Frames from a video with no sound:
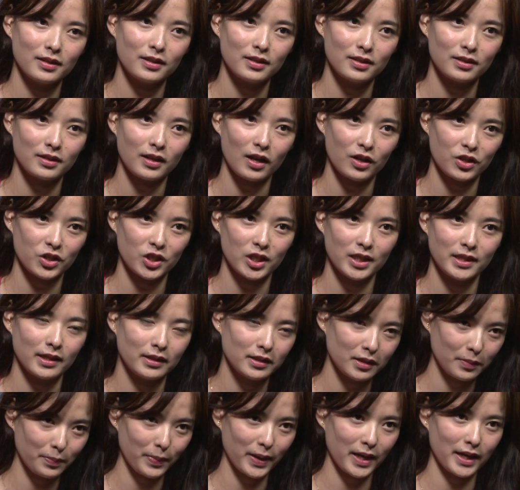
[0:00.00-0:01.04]
discussions and
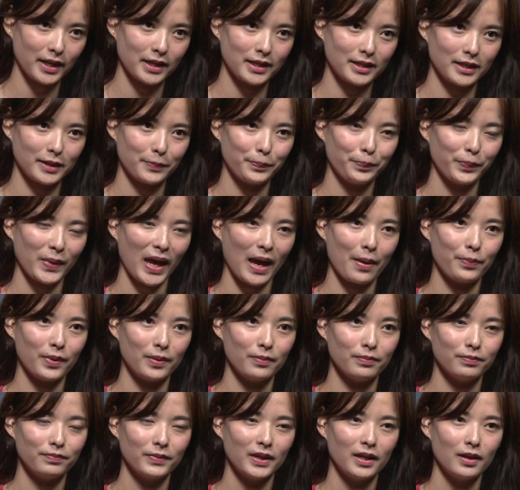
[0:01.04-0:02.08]
debates happen
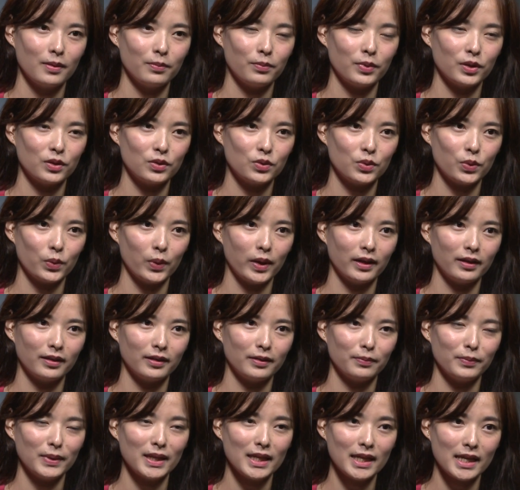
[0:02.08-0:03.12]
between
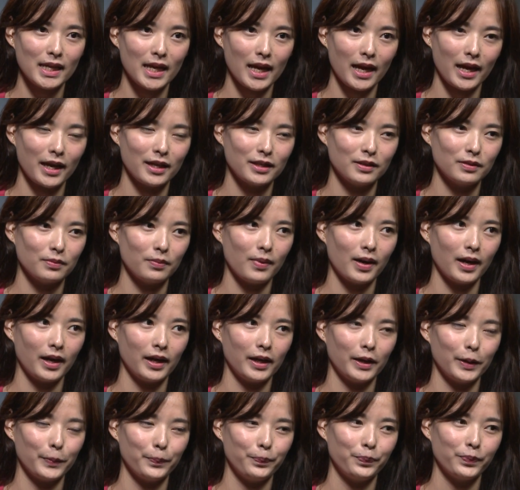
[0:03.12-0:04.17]
me and
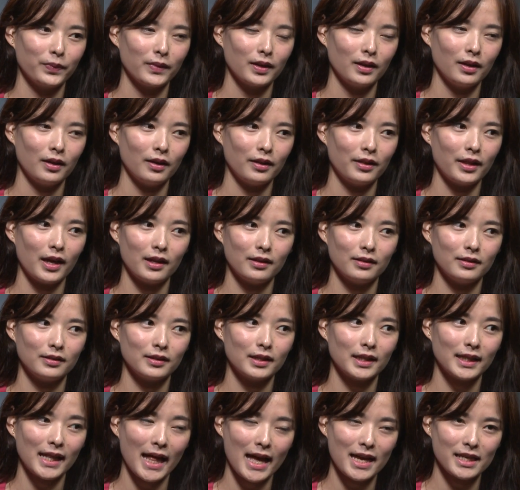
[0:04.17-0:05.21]
my then
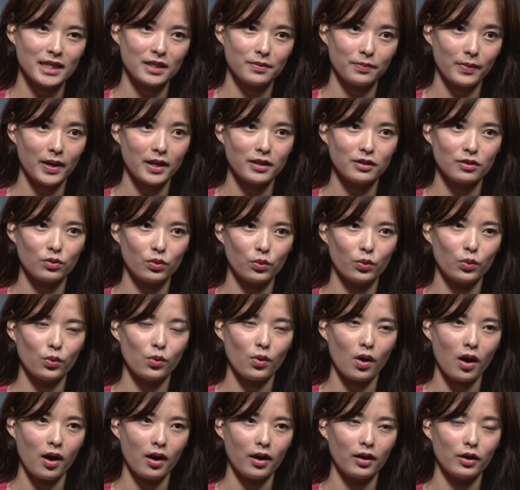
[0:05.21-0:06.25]
classmates,
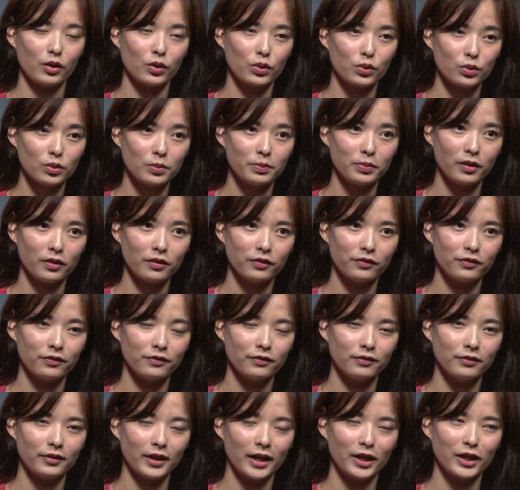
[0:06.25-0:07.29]
who are a group of
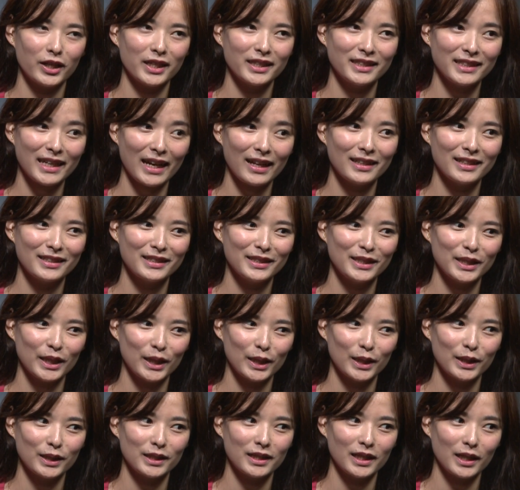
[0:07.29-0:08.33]
very
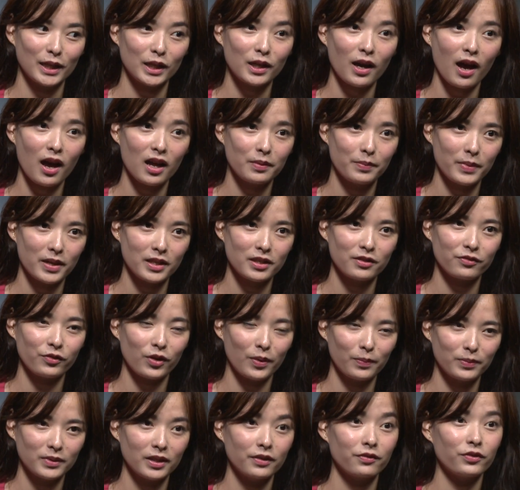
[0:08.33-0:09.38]
talented economists
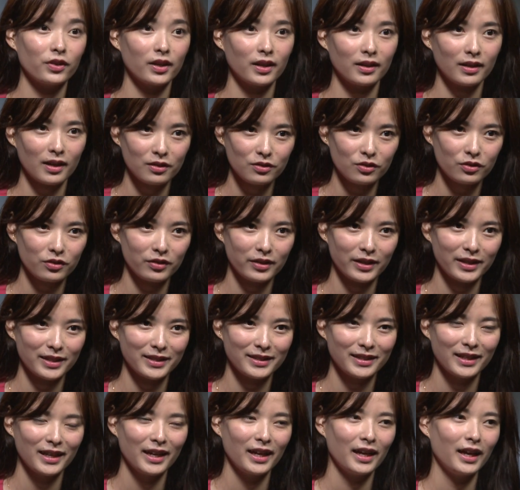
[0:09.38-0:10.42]
from different
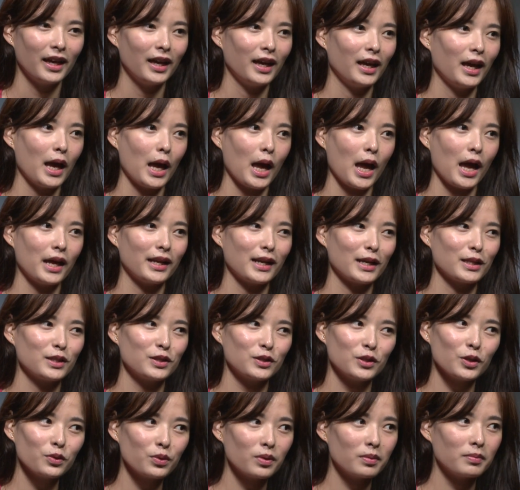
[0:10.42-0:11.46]
countries. And I
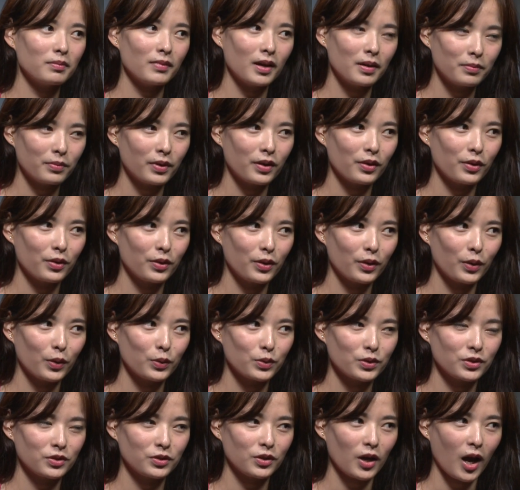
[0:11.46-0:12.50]
still remember
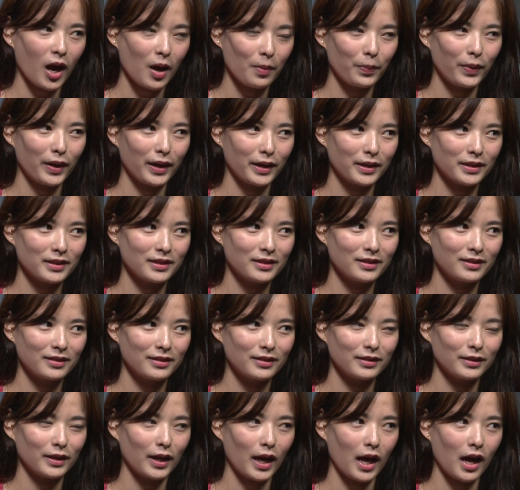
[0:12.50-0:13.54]
those topics
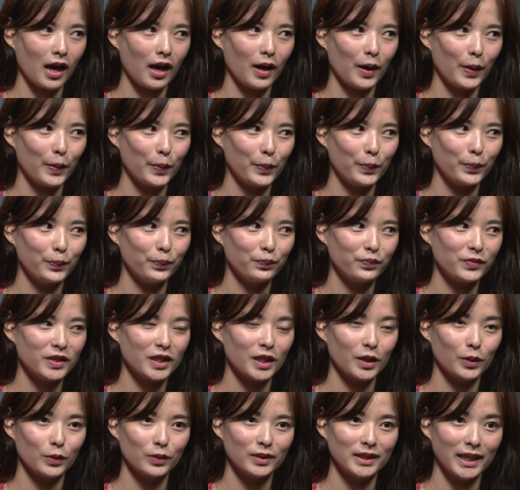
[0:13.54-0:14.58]

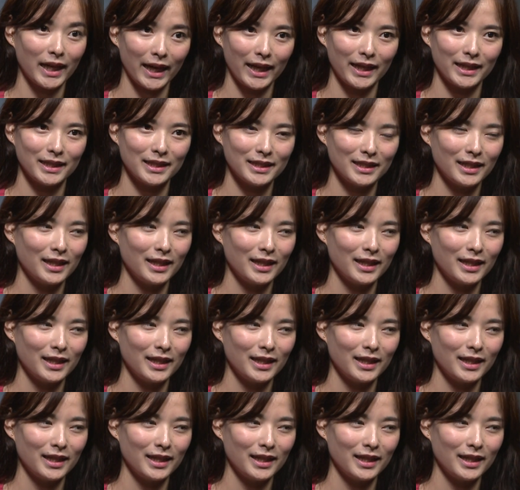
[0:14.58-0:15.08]
till date,